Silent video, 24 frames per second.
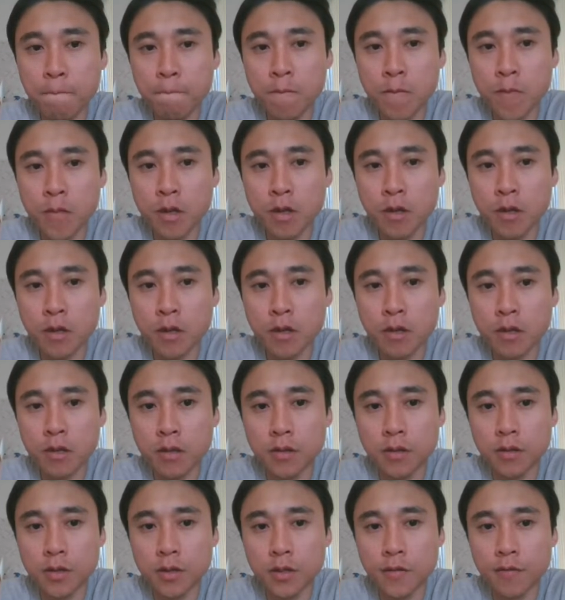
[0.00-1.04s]

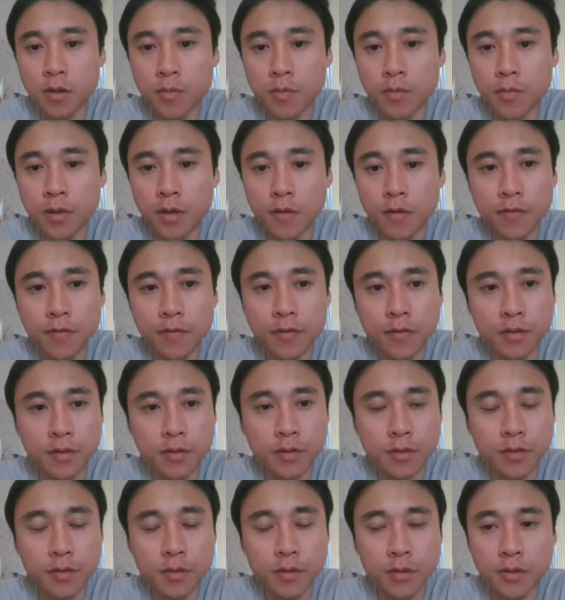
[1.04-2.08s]
Nice flop here for
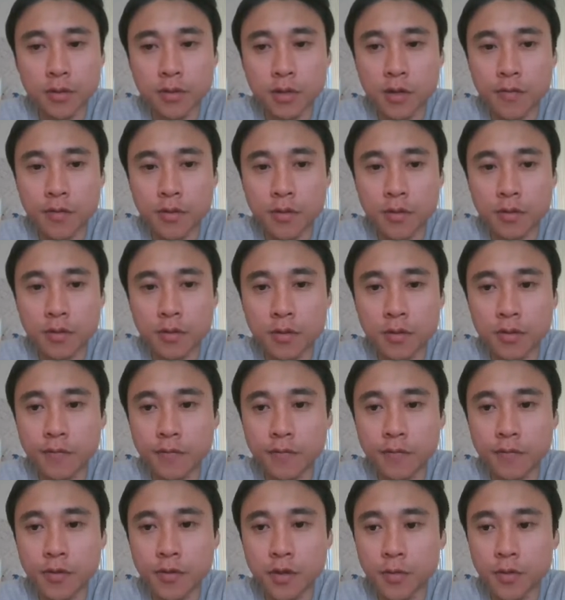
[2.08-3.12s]
9-7
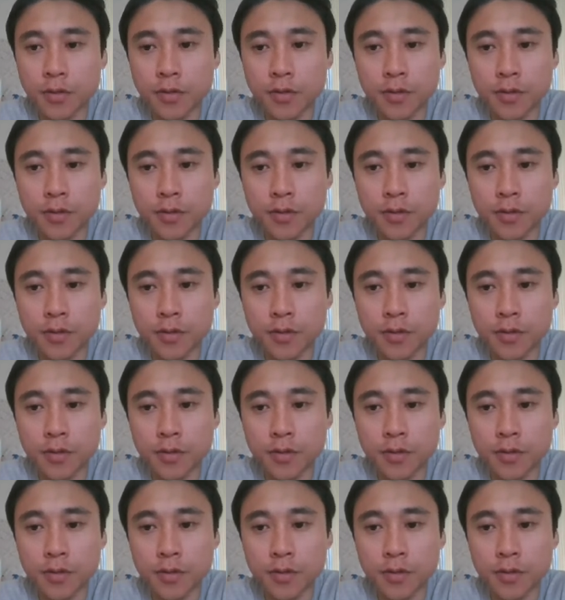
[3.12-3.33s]
diamonds.